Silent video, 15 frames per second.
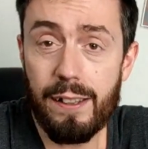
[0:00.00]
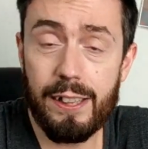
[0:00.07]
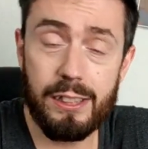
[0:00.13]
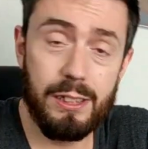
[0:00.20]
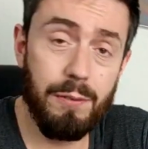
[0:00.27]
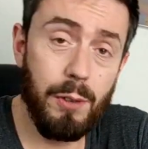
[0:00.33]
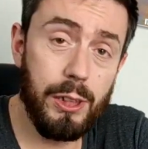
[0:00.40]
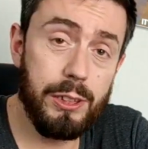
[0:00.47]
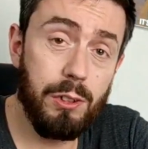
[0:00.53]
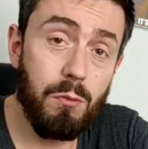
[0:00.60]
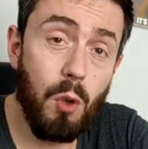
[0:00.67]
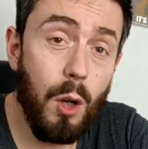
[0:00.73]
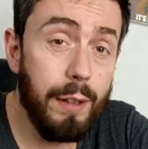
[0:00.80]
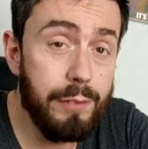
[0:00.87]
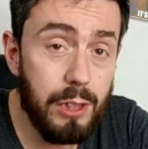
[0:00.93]
This device
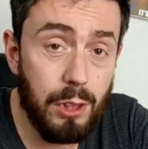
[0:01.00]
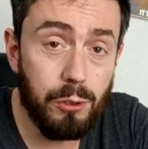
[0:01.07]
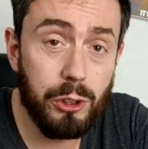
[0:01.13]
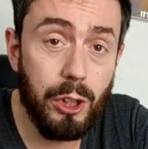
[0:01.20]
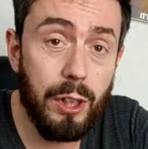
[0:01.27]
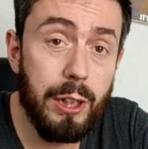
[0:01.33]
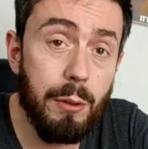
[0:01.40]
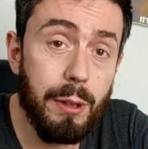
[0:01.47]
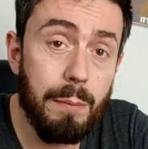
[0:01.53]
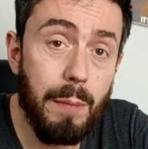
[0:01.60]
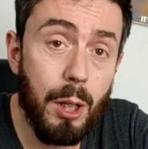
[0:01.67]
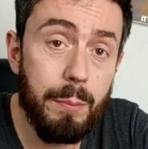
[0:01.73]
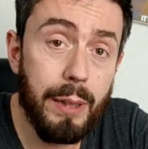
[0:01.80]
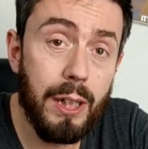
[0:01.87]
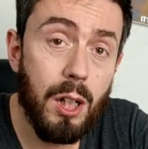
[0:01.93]
arrives, and I'll show you in a
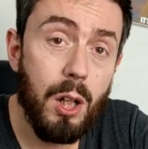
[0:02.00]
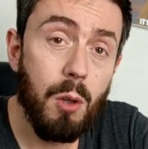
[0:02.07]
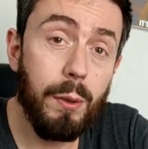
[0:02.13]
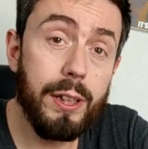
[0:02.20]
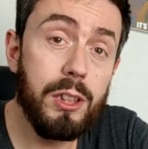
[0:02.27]
moment,